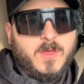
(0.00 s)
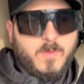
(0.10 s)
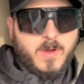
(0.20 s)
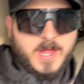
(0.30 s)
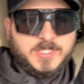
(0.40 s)

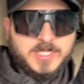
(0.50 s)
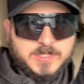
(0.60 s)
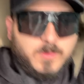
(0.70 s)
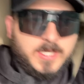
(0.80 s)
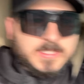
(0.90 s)
where I
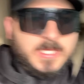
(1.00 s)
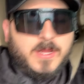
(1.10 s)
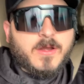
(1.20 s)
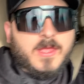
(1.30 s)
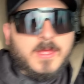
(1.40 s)
just was
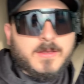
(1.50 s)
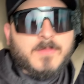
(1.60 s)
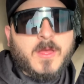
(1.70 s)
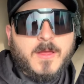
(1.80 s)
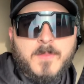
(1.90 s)
here in
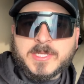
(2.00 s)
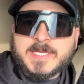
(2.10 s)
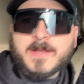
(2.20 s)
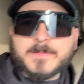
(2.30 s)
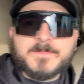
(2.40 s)

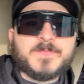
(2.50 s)
Montana.